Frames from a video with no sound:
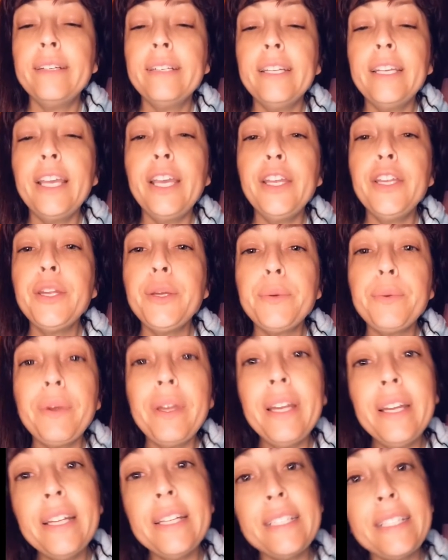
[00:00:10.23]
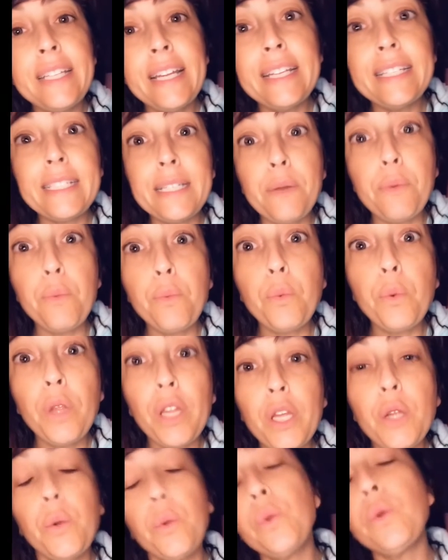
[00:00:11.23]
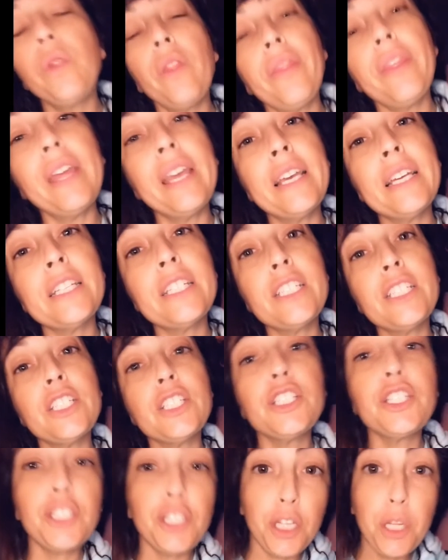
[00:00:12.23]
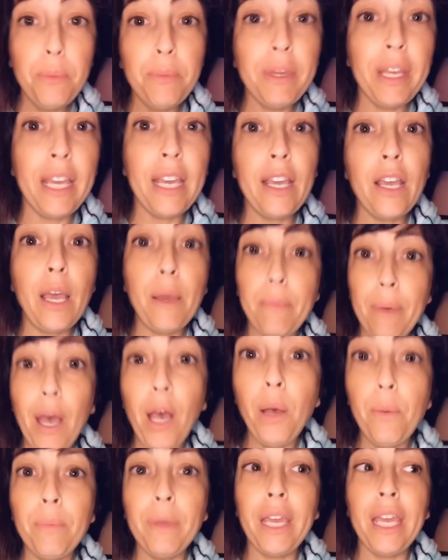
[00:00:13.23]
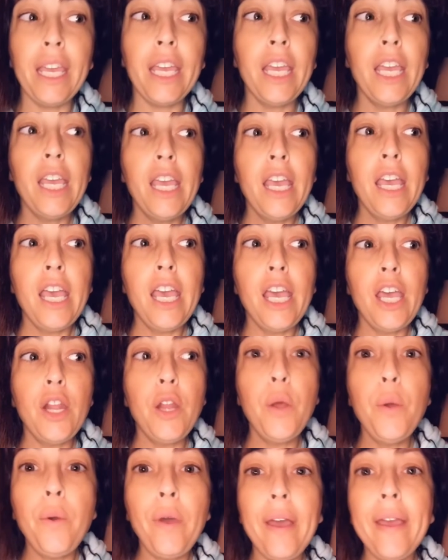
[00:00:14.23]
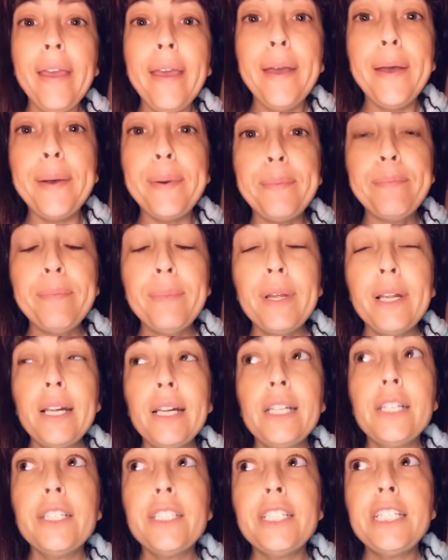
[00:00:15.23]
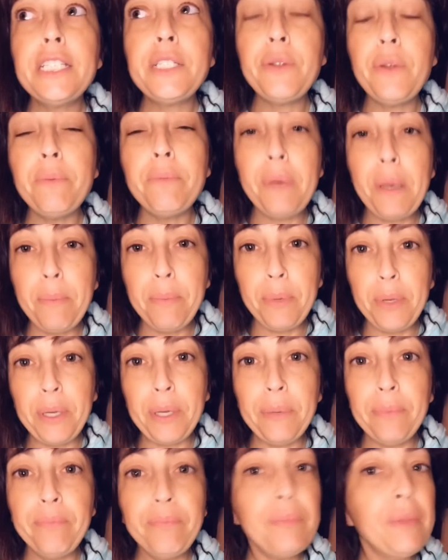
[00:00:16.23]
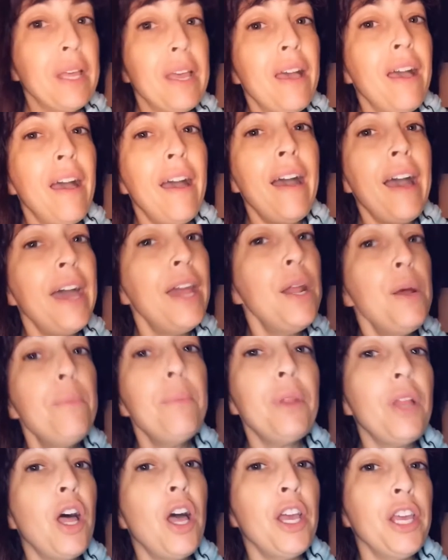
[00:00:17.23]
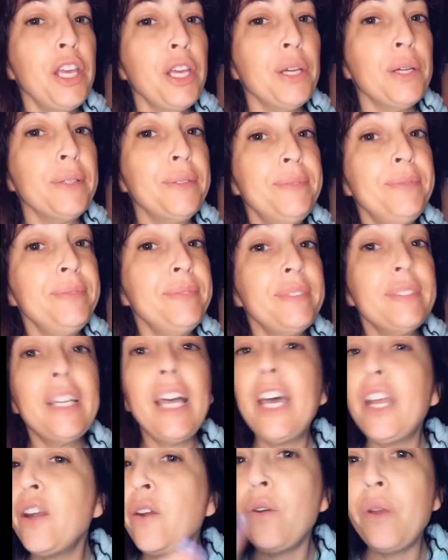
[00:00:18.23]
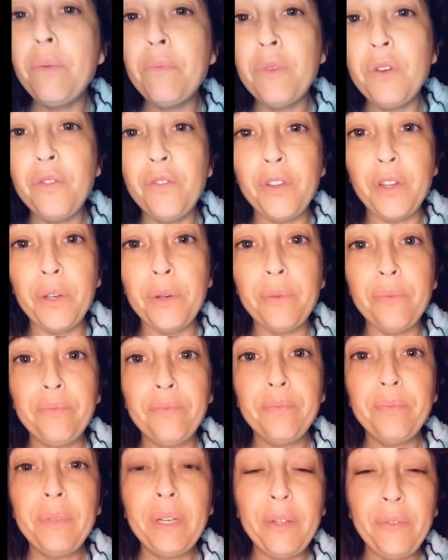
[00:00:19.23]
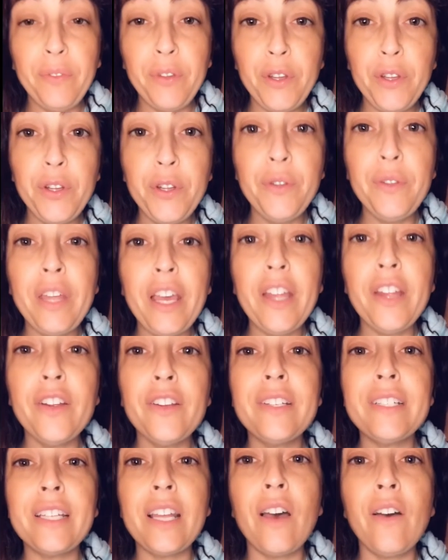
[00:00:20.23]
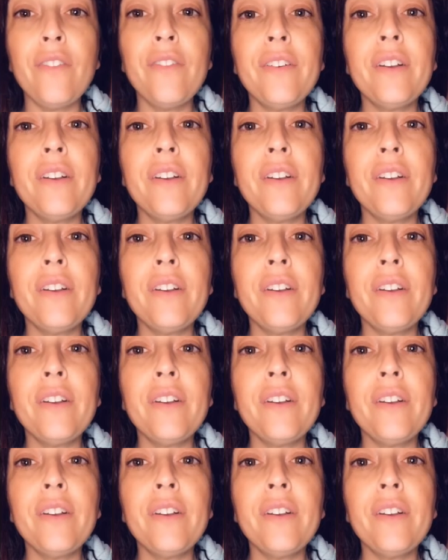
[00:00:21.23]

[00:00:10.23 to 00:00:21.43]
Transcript: and you're ready to say some really cruel things to me, about me, and who I am, just remember, I don't block you. I don't remove you. But if you do that yourself,